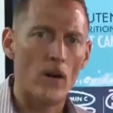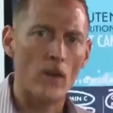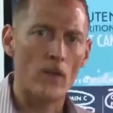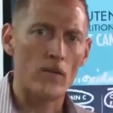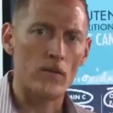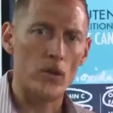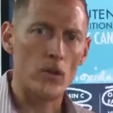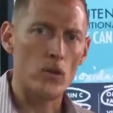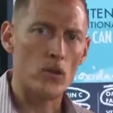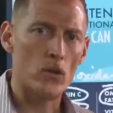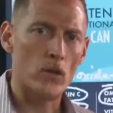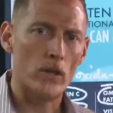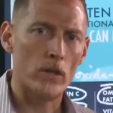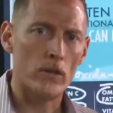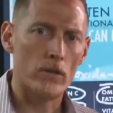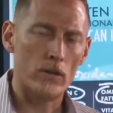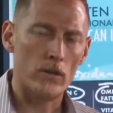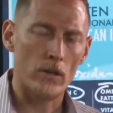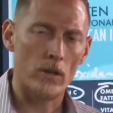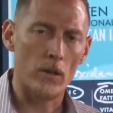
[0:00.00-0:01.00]
of
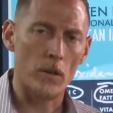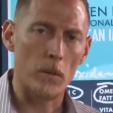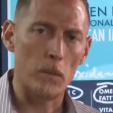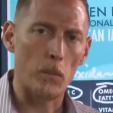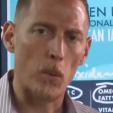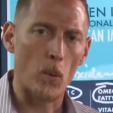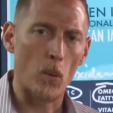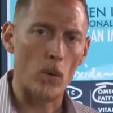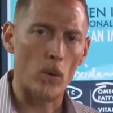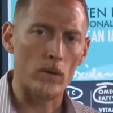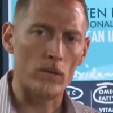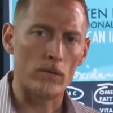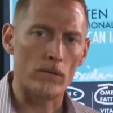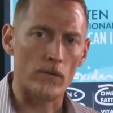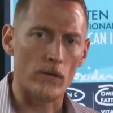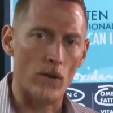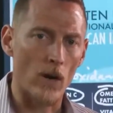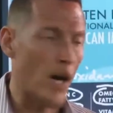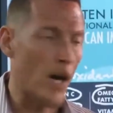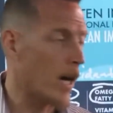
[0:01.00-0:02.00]
nutrients that are important
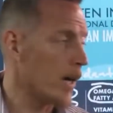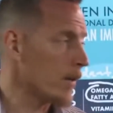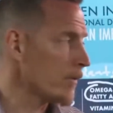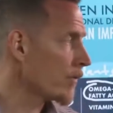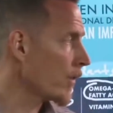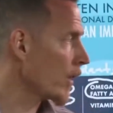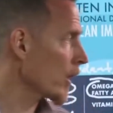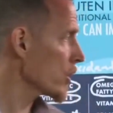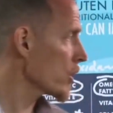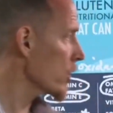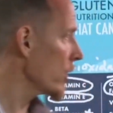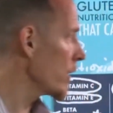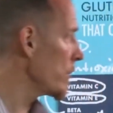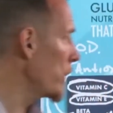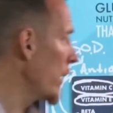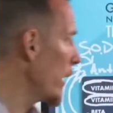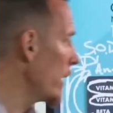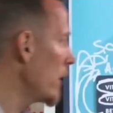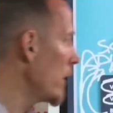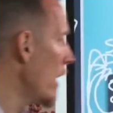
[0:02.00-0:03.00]
for eye
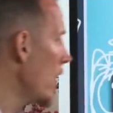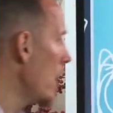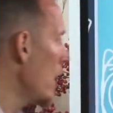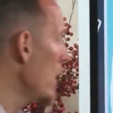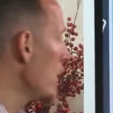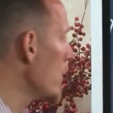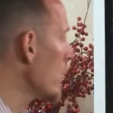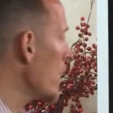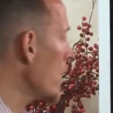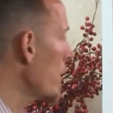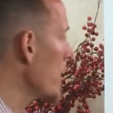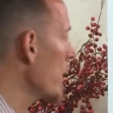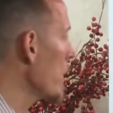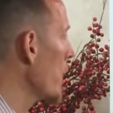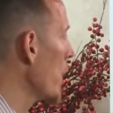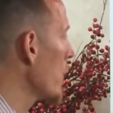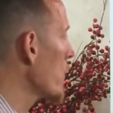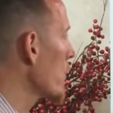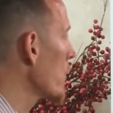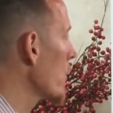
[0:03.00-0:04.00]
function, but some of the
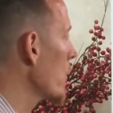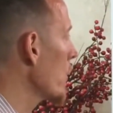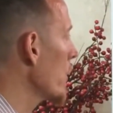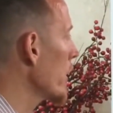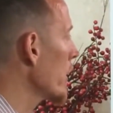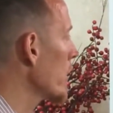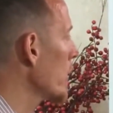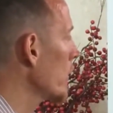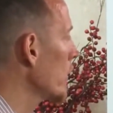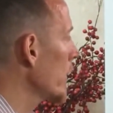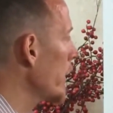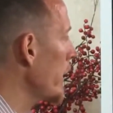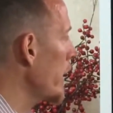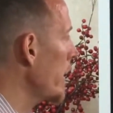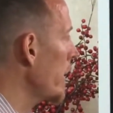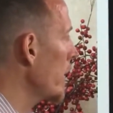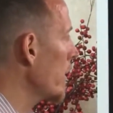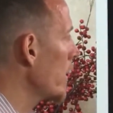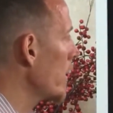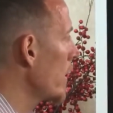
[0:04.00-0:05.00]
most critical
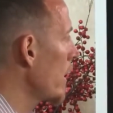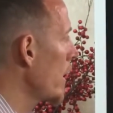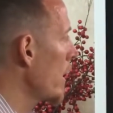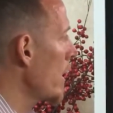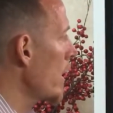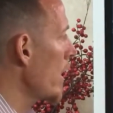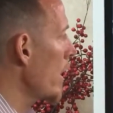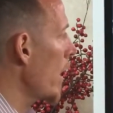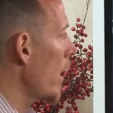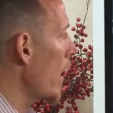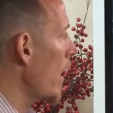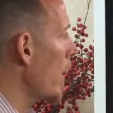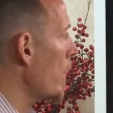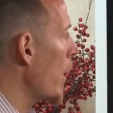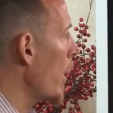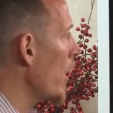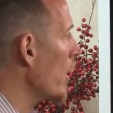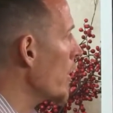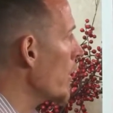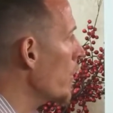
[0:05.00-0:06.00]
here.
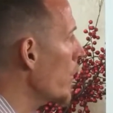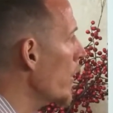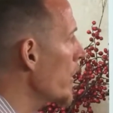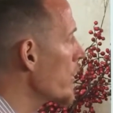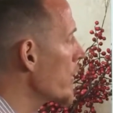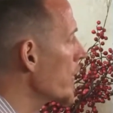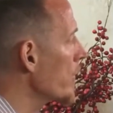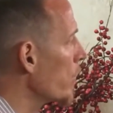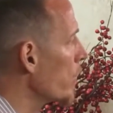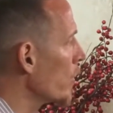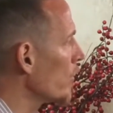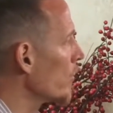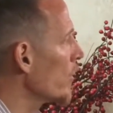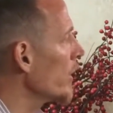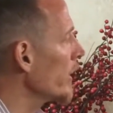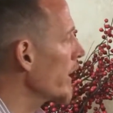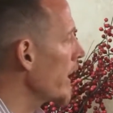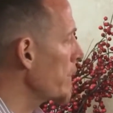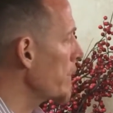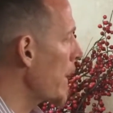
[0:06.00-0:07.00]
Um, other ones, if we're
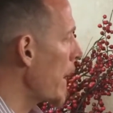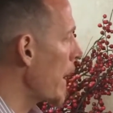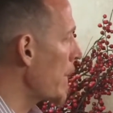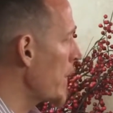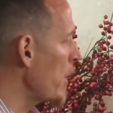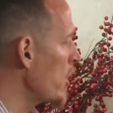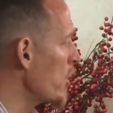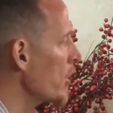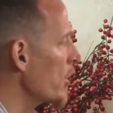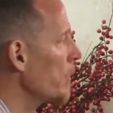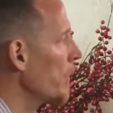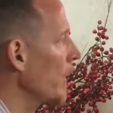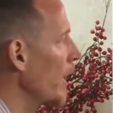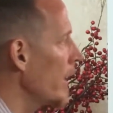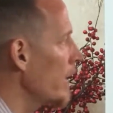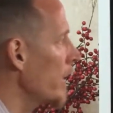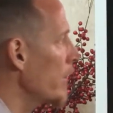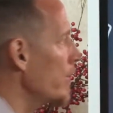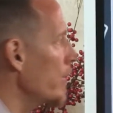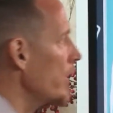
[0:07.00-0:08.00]
really, I mentioned
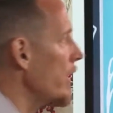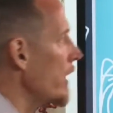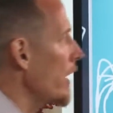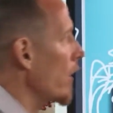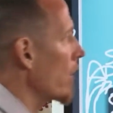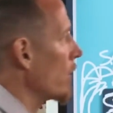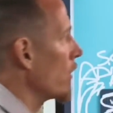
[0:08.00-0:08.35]
blood thinning